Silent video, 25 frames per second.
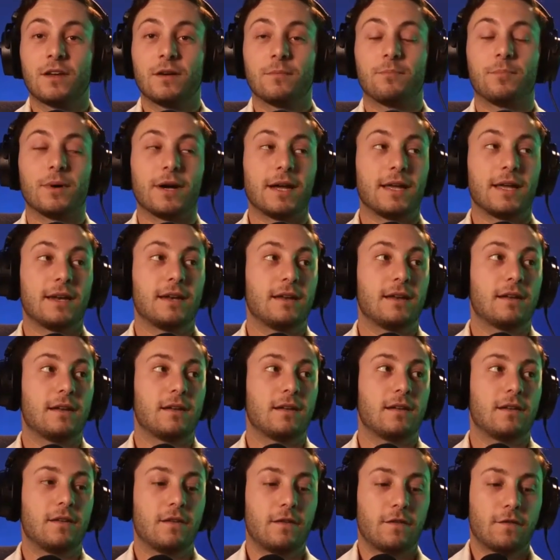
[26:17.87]
But
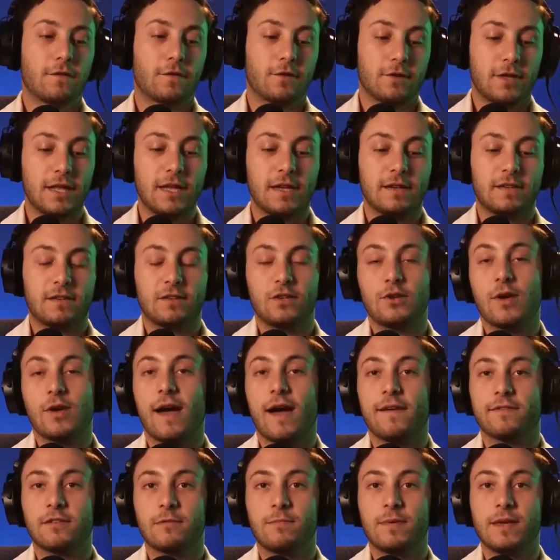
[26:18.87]
for this, you
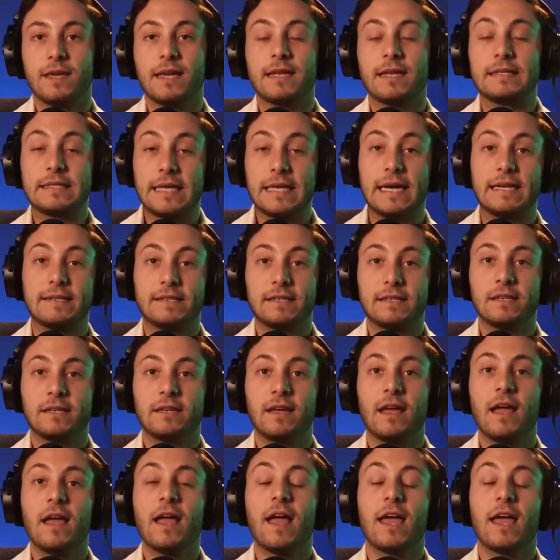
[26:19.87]
have to be enticing